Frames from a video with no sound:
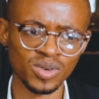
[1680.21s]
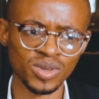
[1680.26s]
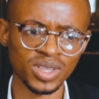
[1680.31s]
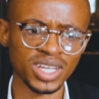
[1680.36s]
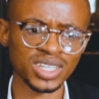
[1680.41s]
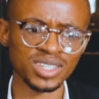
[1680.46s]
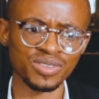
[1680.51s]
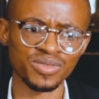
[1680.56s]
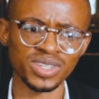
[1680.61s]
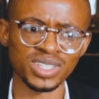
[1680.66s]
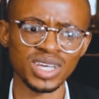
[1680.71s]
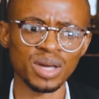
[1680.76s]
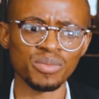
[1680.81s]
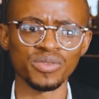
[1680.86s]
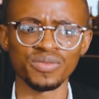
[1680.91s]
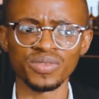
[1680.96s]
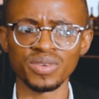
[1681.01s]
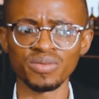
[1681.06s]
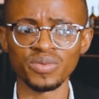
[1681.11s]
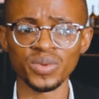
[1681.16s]
you know, there are different type
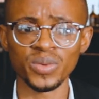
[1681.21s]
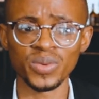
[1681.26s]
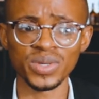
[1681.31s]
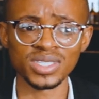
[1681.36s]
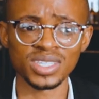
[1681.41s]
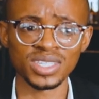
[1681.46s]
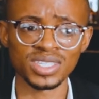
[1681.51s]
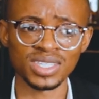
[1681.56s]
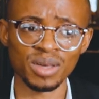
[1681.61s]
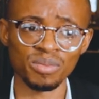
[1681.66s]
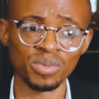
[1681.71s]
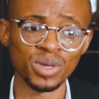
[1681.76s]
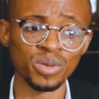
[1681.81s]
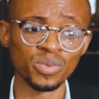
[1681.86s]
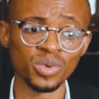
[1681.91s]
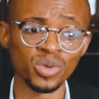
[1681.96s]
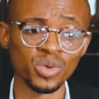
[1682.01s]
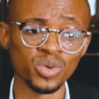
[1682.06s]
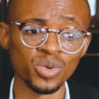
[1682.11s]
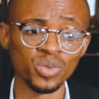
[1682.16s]
of influencers. There are
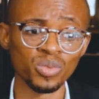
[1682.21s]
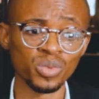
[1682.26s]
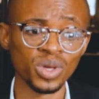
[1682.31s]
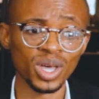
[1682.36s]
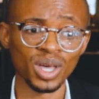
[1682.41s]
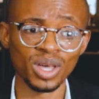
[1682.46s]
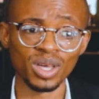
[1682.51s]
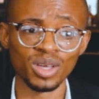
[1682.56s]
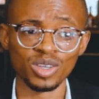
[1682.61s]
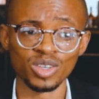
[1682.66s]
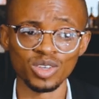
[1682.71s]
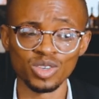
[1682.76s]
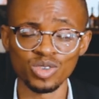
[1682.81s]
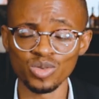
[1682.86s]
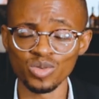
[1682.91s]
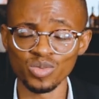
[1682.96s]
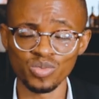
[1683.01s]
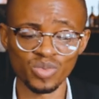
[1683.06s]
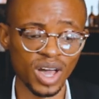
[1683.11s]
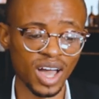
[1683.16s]
people who
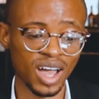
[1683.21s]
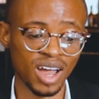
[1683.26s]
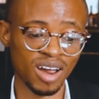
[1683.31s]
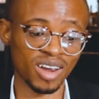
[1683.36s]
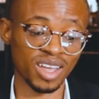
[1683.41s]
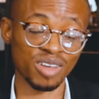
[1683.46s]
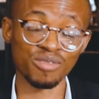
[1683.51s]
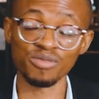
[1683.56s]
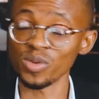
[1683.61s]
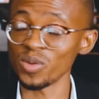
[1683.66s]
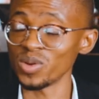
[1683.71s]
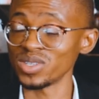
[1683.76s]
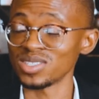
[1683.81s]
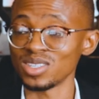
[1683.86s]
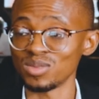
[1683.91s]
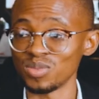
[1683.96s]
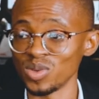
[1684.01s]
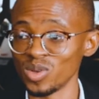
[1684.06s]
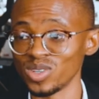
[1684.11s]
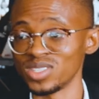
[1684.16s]
you are
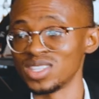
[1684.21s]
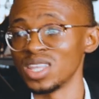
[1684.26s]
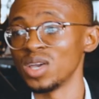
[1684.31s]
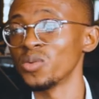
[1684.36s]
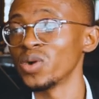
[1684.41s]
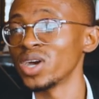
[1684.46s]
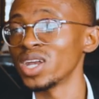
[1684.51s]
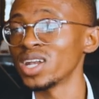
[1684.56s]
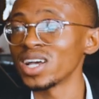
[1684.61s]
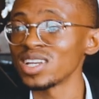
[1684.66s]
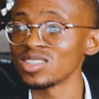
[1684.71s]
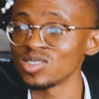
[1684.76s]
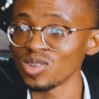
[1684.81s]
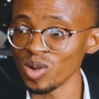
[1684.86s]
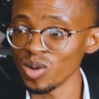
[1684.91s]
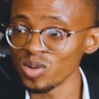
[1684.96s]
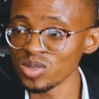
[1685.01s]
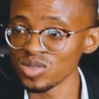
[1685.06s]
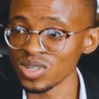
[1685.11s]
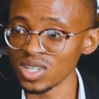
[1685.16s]
influencers because they wear nice
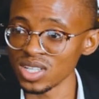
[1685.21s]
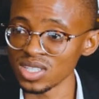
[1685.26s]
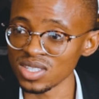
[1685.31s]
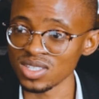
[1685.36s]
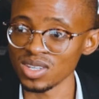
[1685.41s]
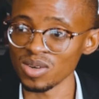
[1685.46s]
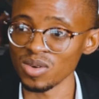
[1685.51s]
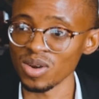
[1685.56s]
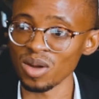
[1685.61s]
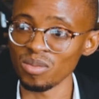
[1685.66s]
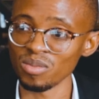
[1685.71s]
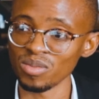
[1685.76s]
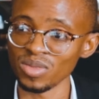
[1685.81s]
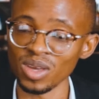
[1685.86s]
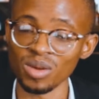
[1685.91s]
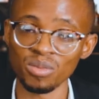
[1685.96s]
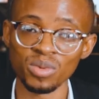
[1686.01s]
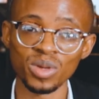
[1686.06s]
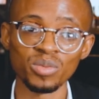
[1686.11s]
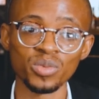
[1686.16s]
clothes on Instagram. Yeah,
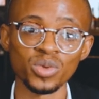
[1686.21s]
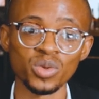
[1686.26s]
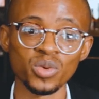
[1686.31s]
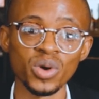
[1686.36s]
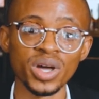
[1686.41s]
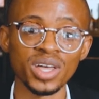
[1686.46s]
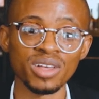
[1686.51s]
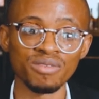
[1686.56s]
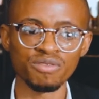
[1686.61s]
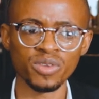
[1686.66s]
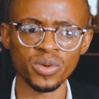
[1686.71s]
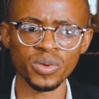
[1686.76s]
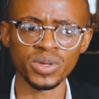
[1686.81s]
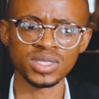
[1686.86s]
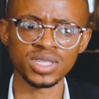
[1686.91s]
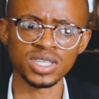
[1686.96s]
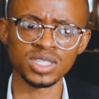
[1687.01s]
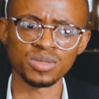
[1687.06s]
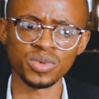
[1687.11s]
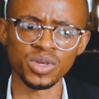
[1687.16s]
there are yeah. people who are
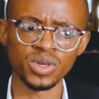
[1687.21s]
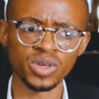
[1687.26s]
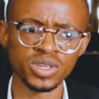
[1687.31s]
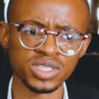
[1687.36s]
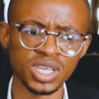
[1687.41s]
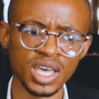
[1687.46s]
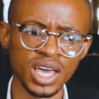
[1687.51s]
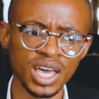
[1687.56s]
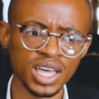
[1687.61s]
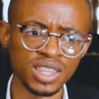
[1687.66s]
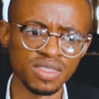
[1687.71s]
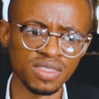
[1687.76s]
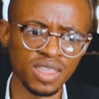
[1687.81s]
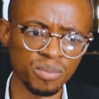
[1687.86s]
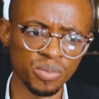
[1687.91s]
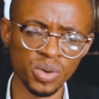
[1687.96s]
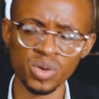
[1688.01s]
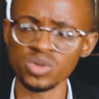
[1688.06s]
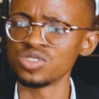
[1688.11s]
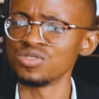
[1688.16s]
influencers because
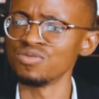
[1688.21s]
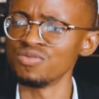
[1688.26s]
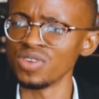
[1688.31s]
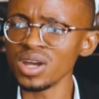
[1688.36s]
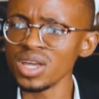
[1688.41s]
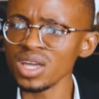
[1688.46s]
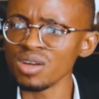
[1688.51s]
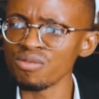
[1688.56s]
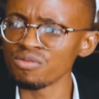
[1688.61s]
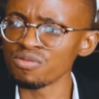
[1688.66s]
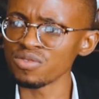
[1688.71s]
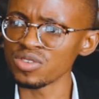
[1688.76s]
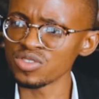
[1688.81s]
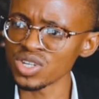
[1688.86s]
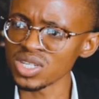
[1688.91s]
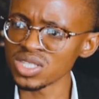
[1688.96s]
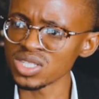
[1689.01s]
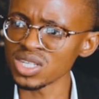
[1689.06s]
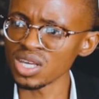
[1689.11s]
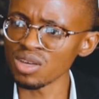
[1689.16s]
they post very
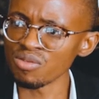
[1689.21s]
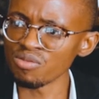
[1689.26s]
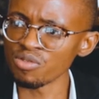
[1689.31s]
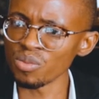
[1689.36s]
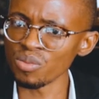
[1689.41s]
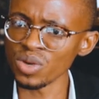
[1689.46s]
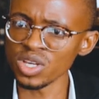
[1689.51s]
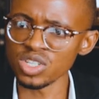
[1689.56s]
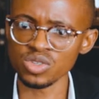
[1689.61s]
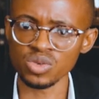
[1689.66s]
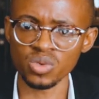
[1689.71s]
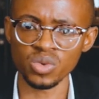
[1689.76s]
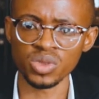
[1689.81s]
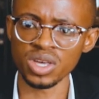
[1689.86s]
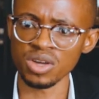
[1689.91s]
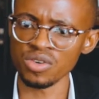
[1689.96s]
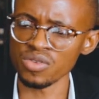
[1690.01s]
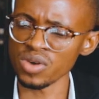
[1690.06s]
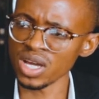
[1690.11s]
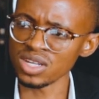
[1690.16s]
interesting information or
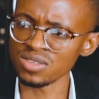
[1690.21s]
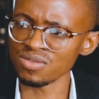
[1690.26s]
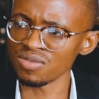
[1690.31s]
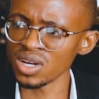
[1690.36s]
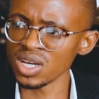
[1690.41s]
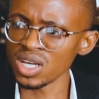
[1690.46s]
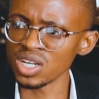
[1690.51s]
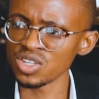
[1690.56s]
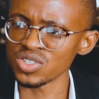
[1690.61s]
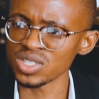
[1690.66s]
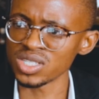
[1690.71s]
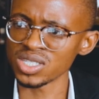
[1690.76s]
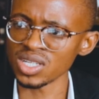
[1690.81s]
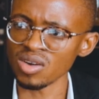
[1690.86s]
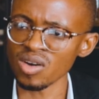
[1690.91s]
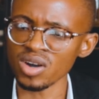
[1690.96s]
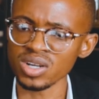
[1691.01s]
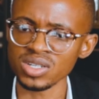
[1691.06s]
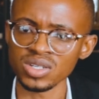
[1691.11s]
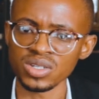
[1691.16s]
they write very
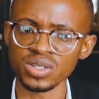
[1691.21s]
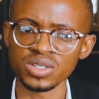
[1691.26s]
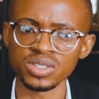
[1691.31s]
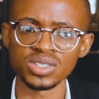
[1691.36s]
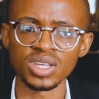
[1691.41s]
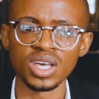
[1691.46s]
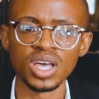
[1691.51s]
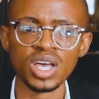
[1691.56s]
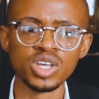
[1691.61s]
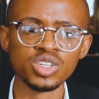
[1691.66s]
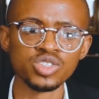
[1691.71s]
interesting articles.